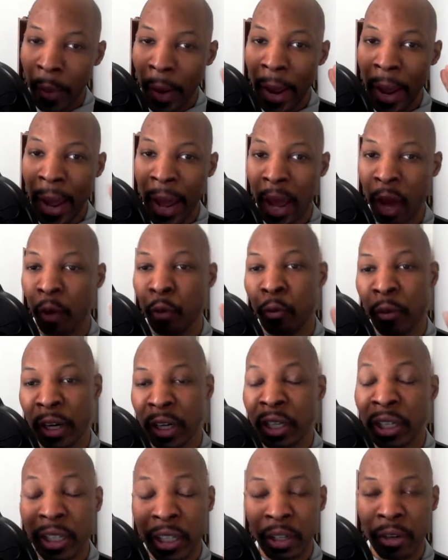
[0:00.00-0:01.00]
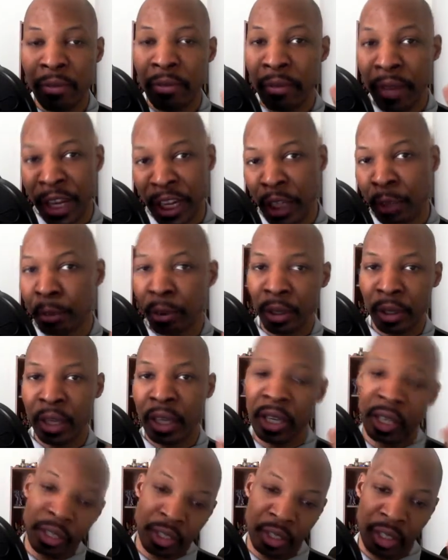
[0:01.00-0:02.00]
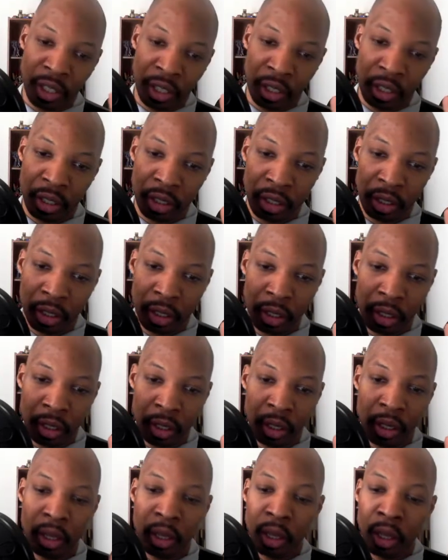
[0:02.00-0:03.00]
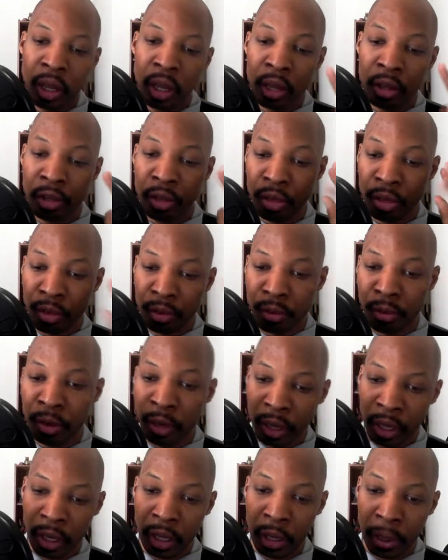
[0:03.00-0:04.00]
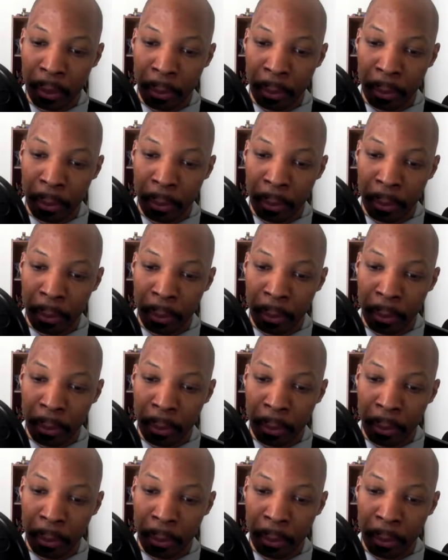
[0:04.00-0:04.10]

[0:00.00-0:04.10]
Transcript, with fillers: How readily available is it? And 3.